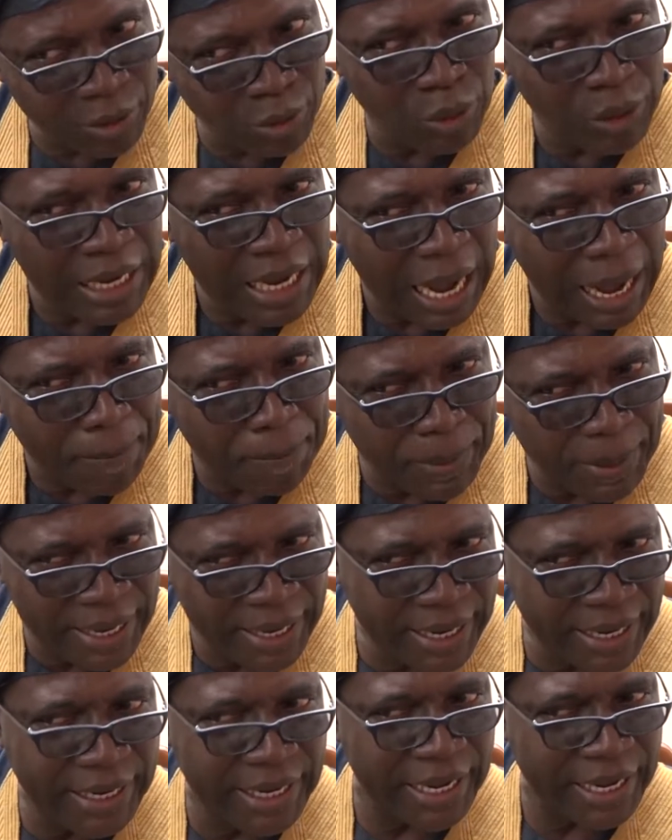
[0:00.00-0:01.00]
We are
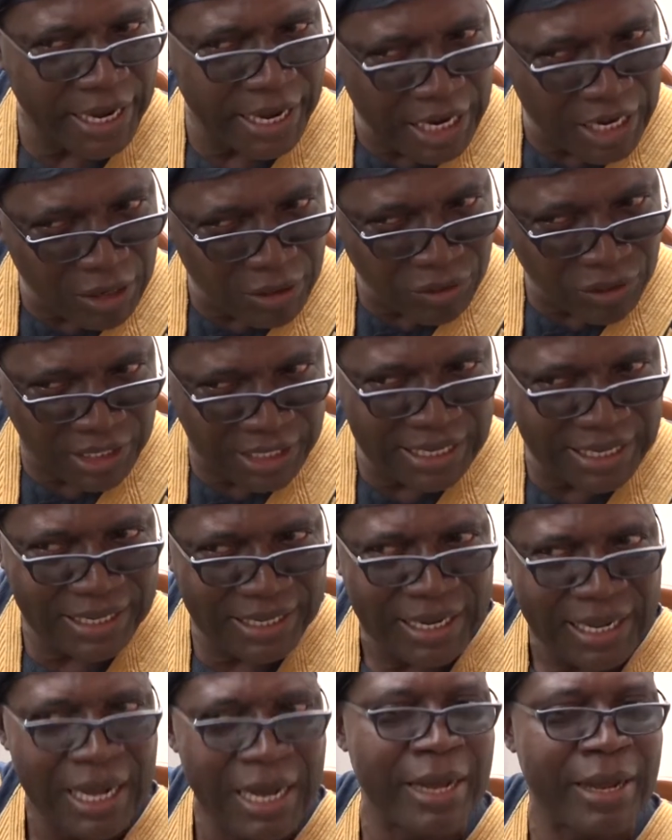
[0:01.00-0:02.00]
begging the head of
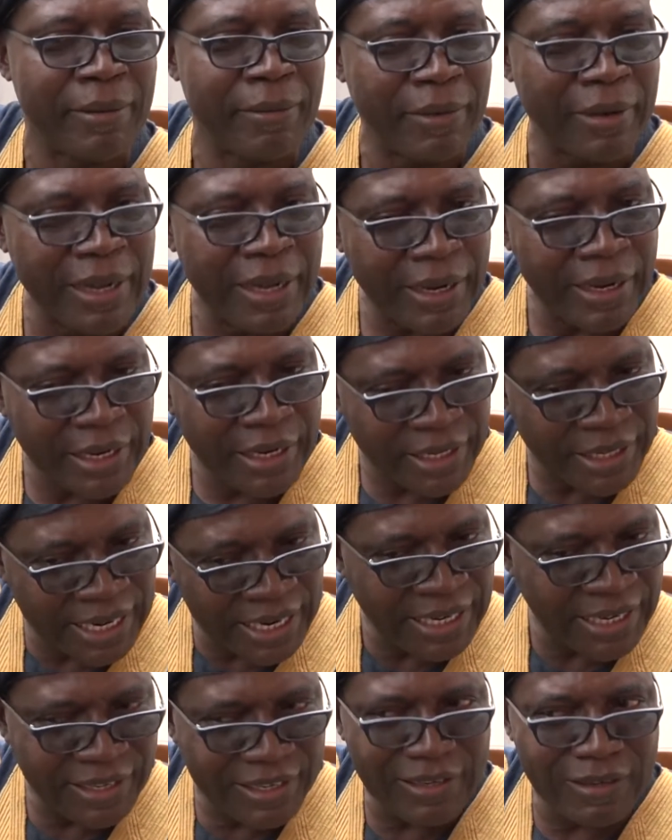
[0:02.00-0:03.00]
state,
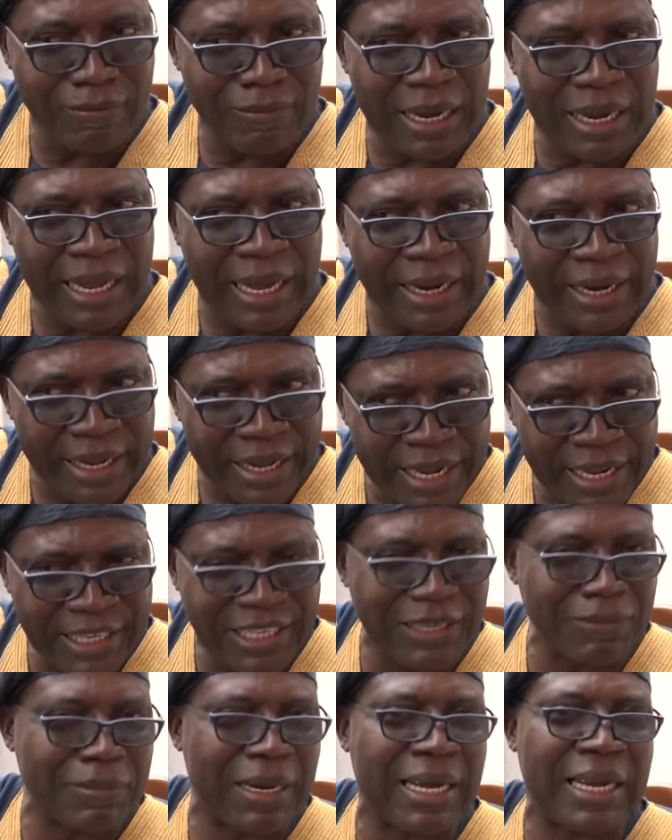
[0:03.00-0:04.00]
gentleman and
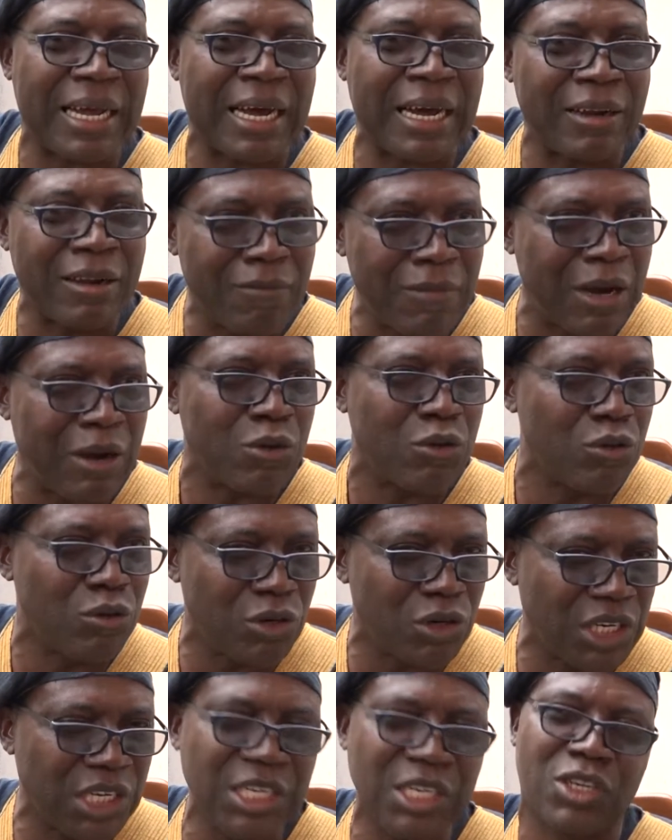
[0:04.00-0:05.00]
aged man and the man who
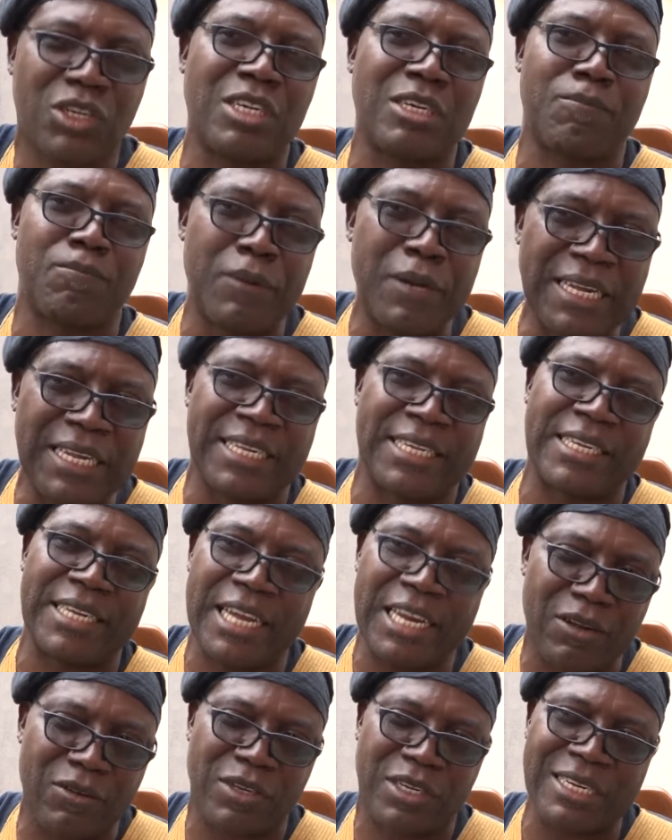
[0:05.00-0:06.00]
know history, please,
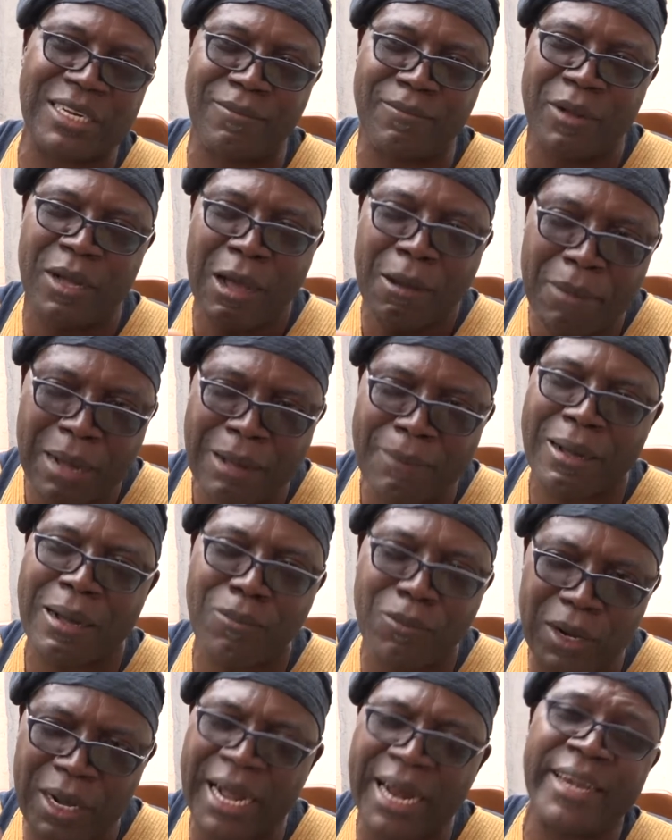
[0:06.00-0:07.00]
head of state, Baba
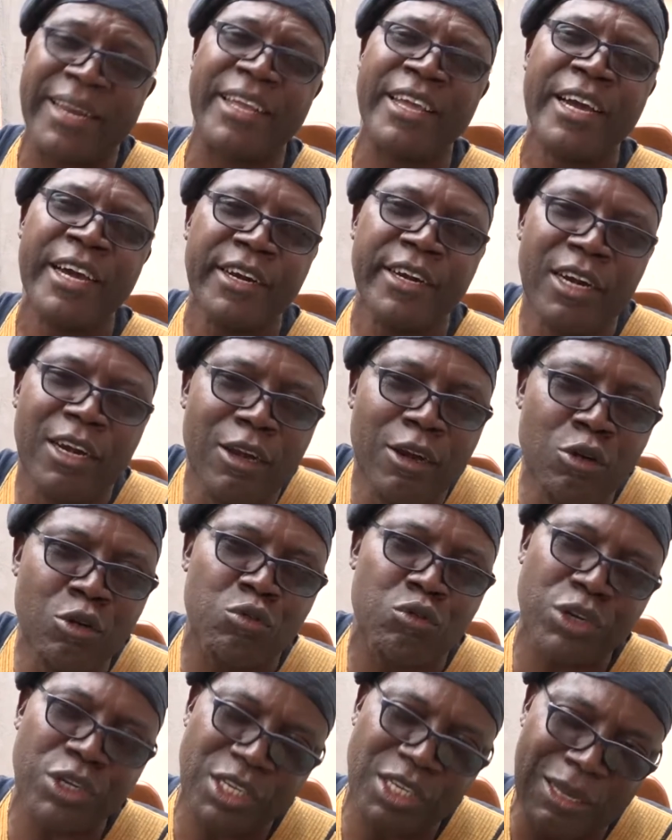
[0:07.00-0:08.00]
Buhari,
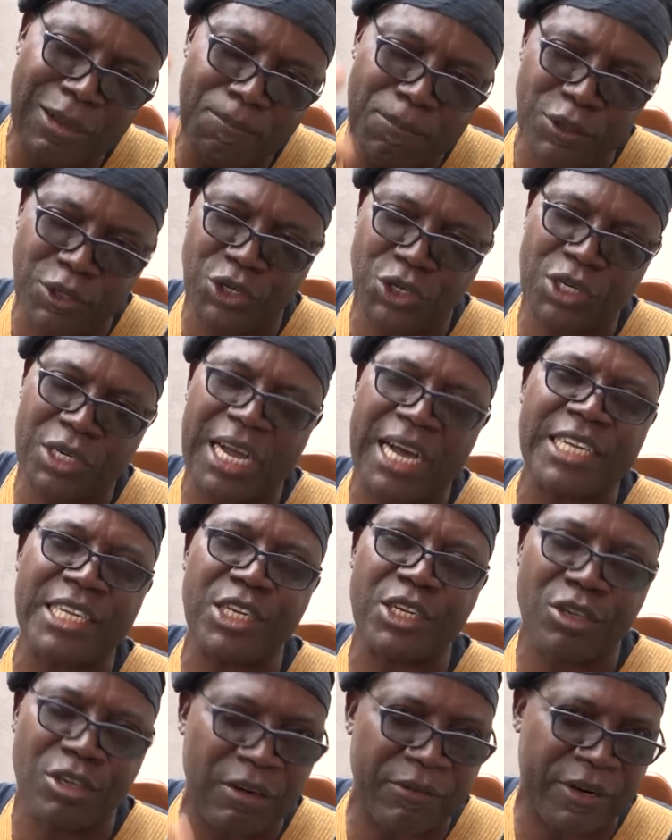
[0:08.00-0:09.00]
relinquish the position as
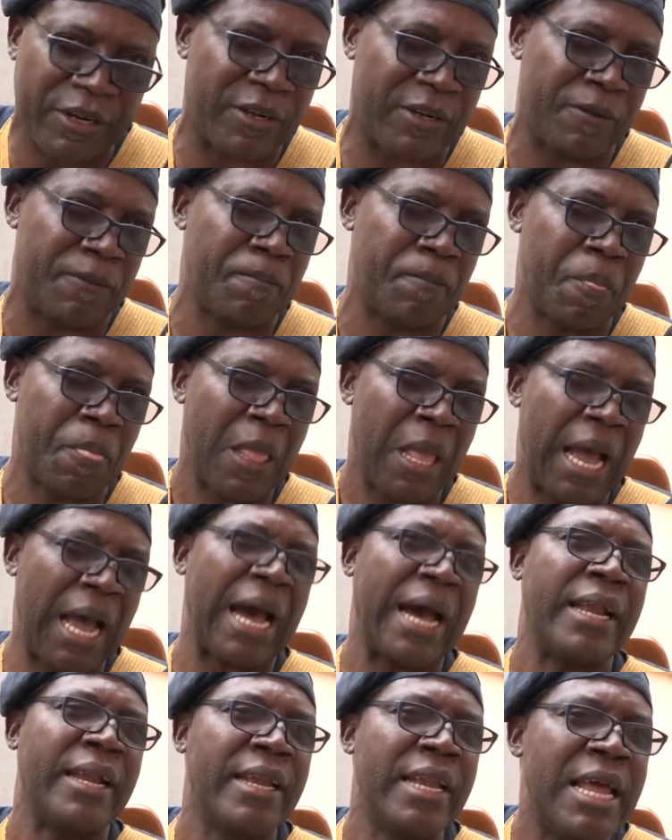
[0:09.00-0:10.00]
a governor
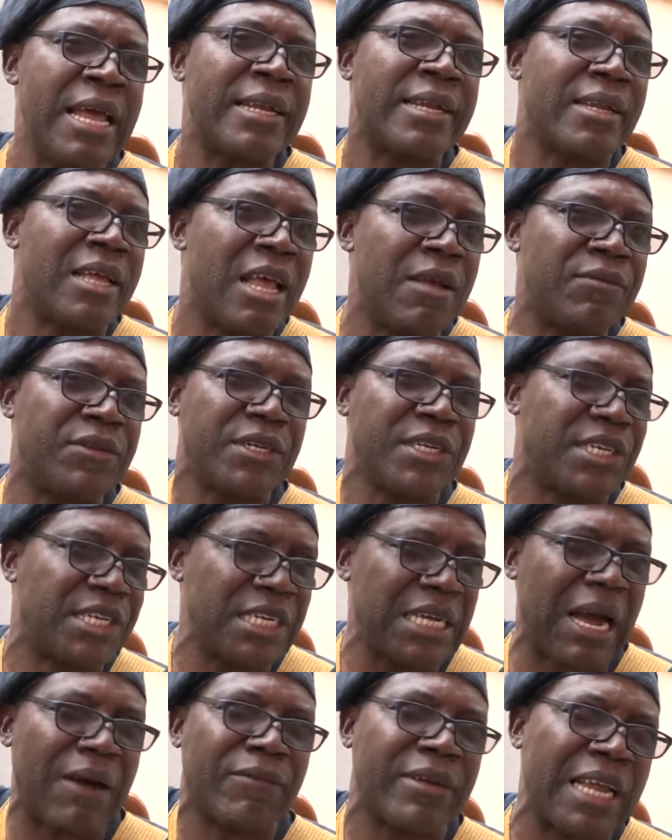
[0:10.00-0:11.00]
and let
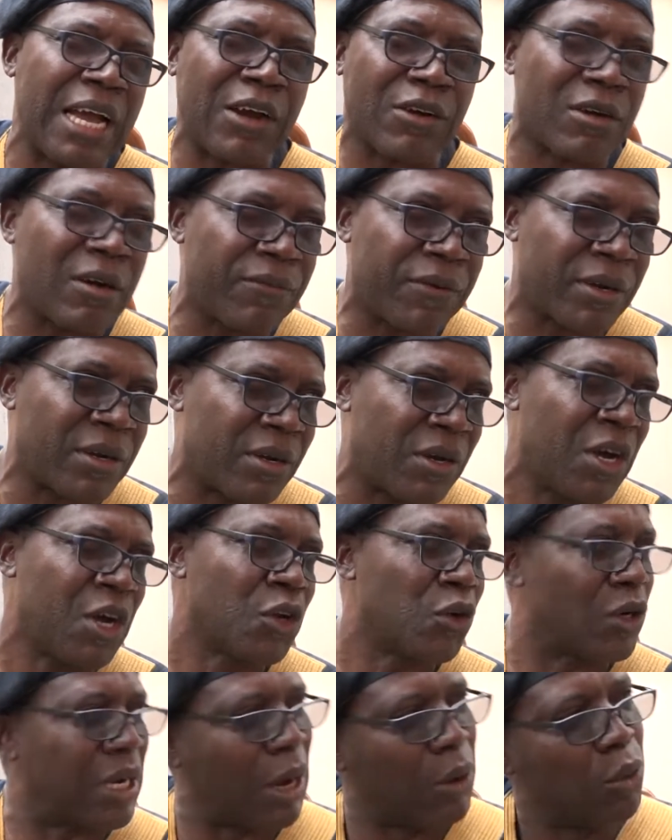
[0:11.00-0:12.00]
FCT have their governor
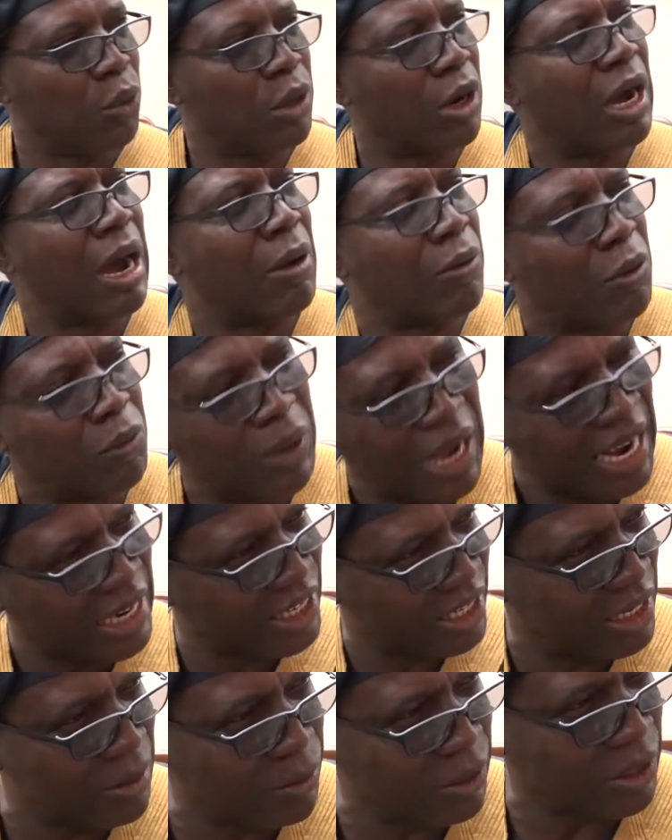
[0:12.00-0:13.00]
so that we don't have to be
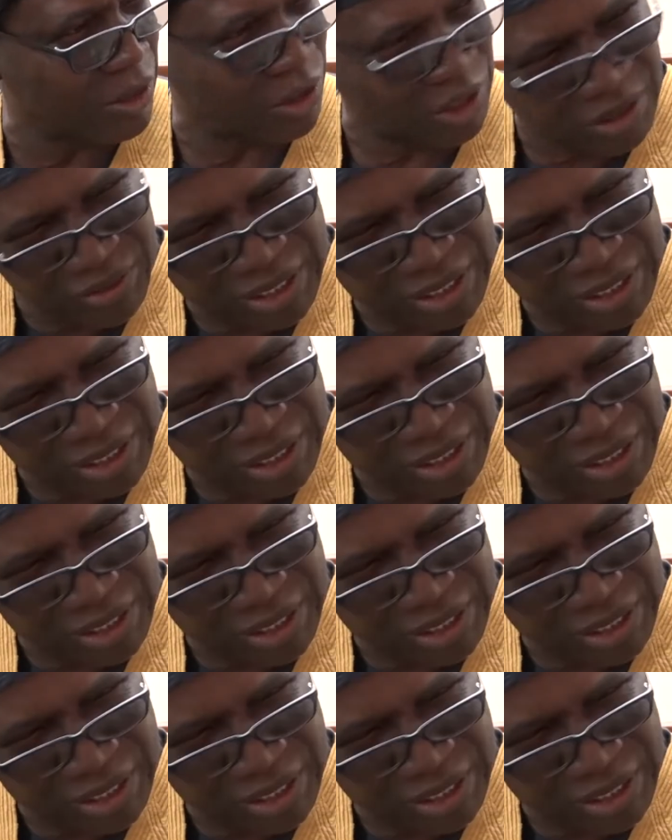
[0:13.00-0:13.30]
asking anybody to give